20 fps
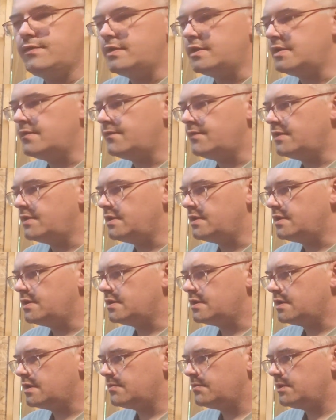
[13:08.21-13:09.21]
you have any
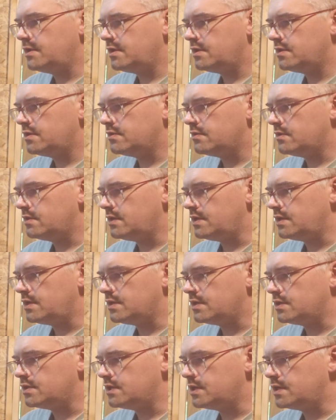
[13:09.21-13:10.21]
comments or any
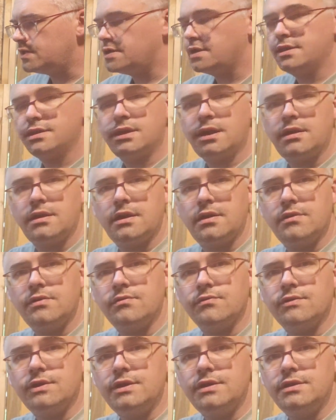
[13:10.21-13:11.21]
suggestions on how to
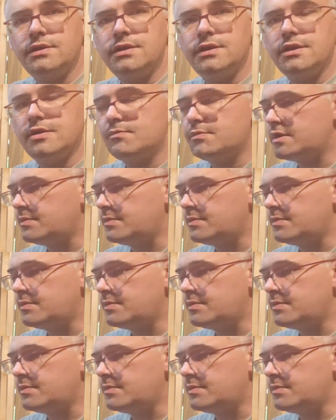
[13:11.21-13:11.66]
read this,